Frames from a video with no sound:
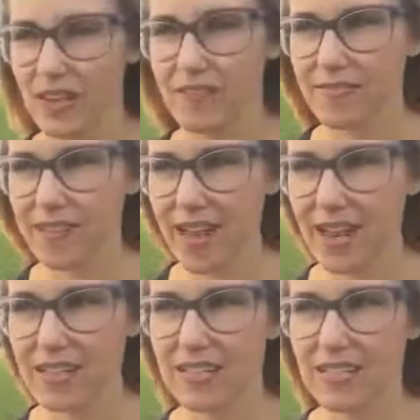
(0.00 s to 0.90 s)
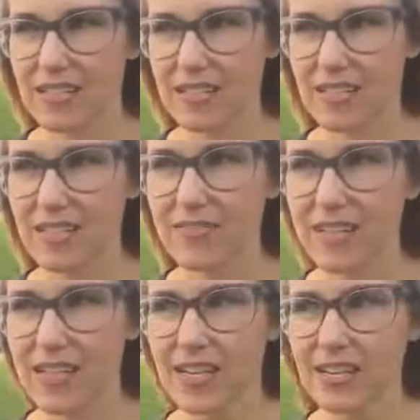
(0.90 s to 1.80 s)
In fact,
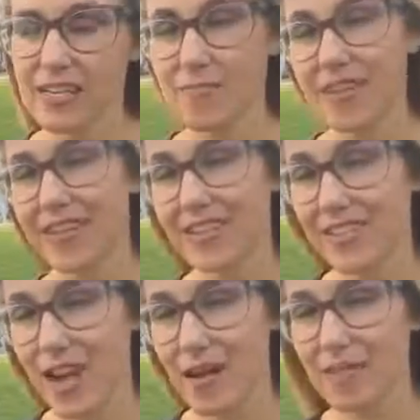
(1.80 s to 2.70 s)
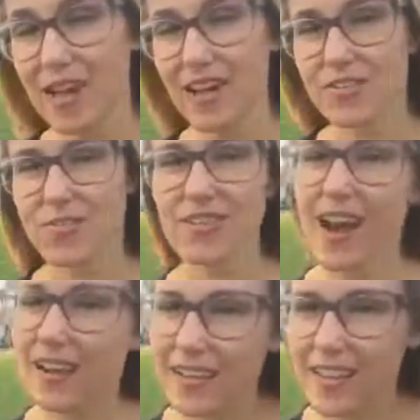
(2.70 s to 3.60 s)
even in something like a job loss or
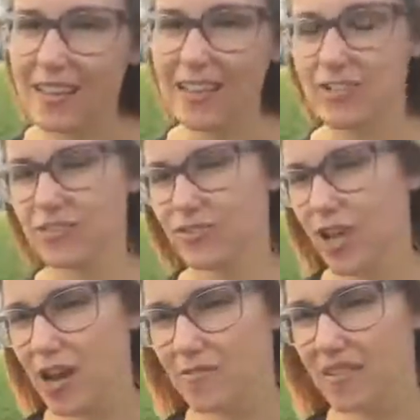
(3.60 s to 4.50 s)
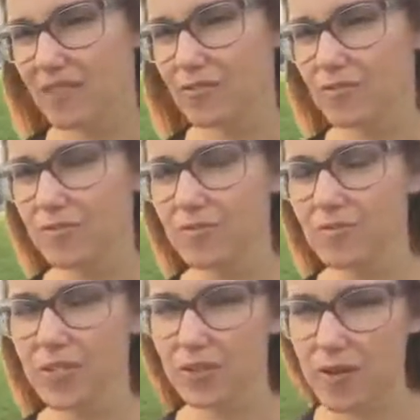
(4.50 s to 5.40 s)
not getting that job that you
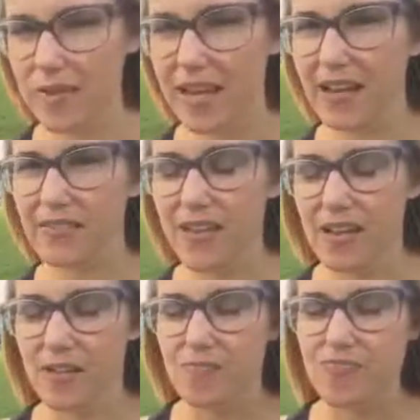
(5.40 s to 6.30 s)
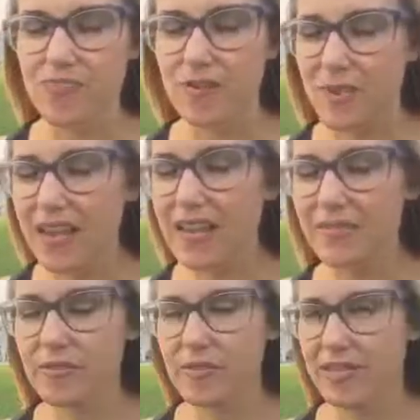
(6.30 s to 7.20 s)
were dreaming of, there may
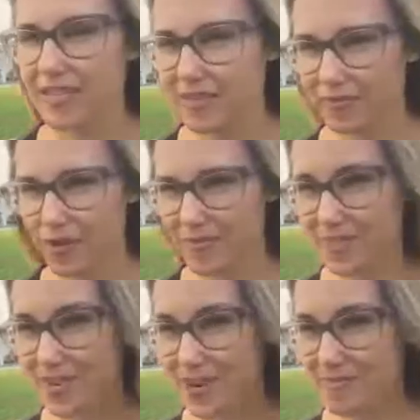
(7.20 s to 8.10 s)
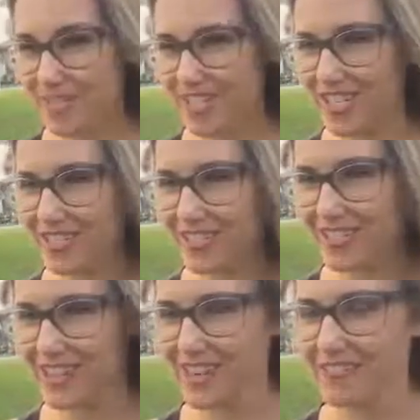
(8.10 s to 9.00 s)
even be a gift wrapped in garbage
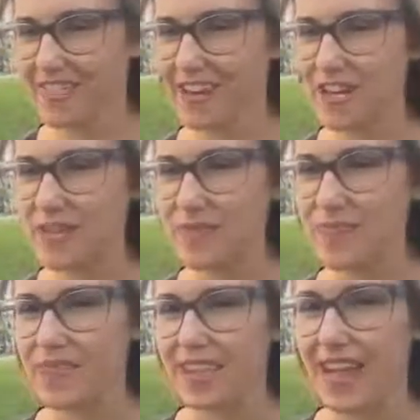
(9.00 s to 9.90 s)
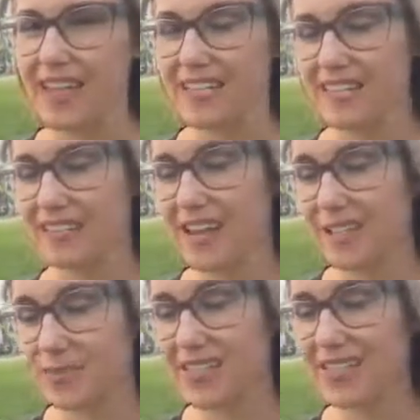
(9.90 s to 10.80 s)
inside of there, as
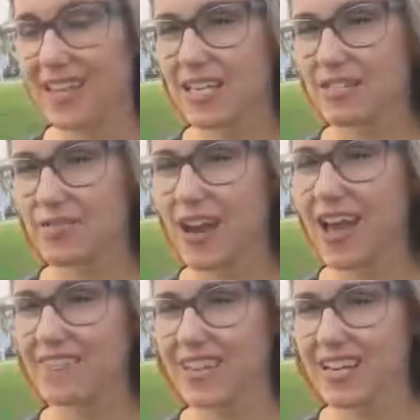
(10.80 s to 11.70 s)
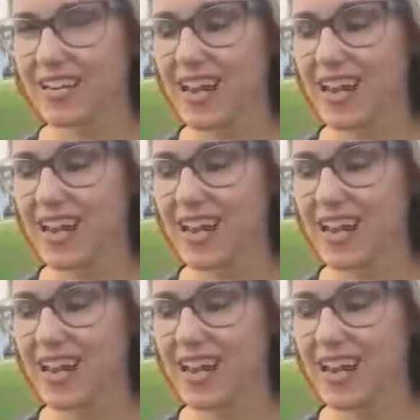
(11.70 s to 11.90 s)
was the case for Henry.